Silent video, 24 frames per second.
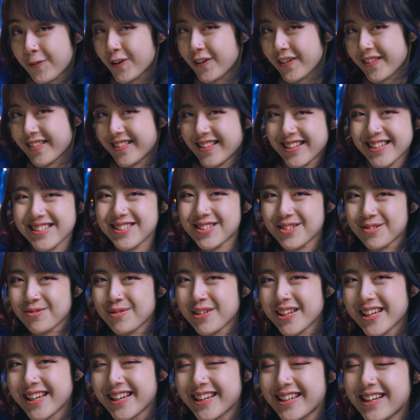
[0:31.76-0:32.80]
for this
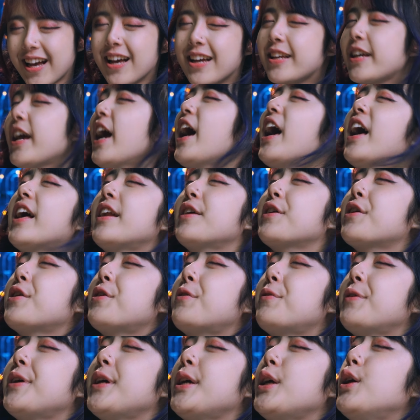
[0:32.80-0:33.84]
week.
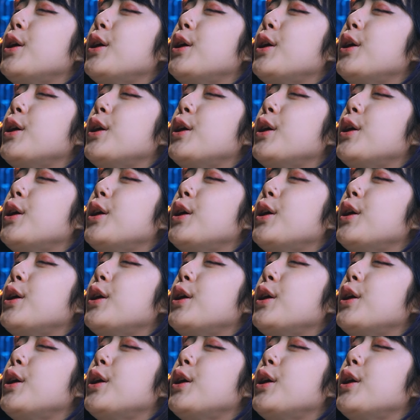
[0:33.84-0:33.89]
Category